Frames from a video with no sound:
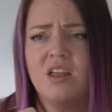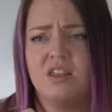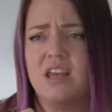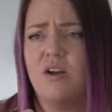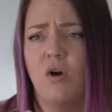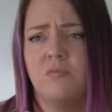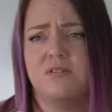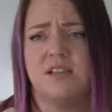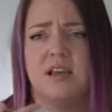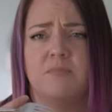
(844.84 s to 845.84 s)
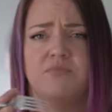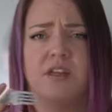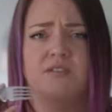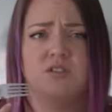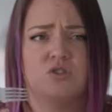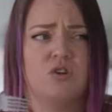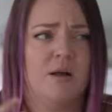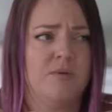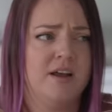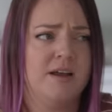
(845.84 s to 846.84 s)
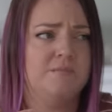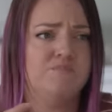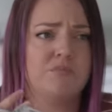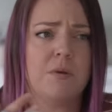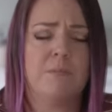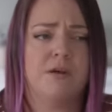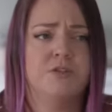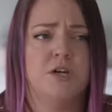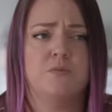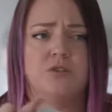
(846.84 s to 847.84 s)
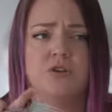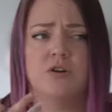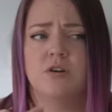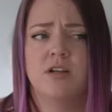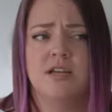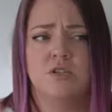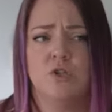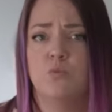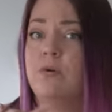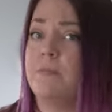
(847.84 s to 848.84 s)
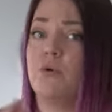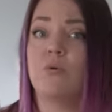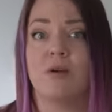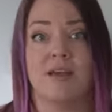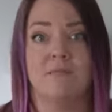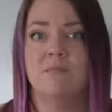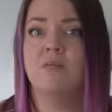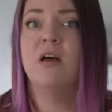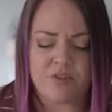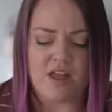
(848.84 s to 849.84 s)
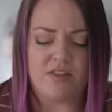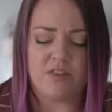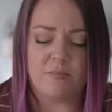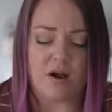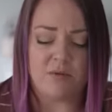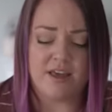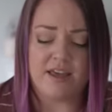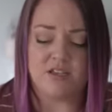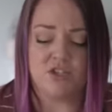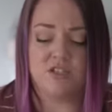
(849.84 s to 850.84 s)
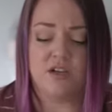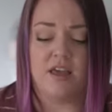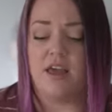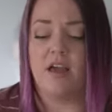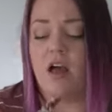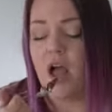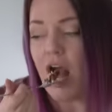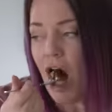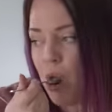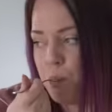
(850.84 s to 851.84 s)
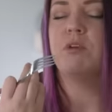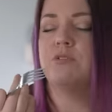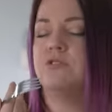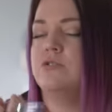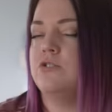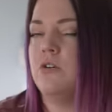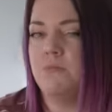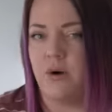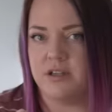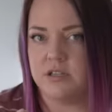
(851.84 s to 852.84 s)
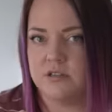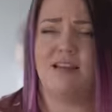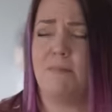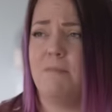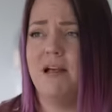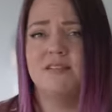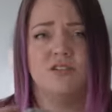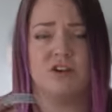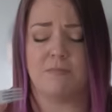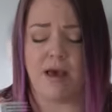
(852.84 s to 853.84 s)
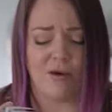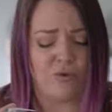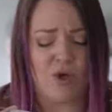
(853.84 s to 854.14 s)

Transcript: Think almost like if a strawberry milkshake was turned into whipped cream. And then the marble cake is just good cake. I it's so moist, like melts in your mouth,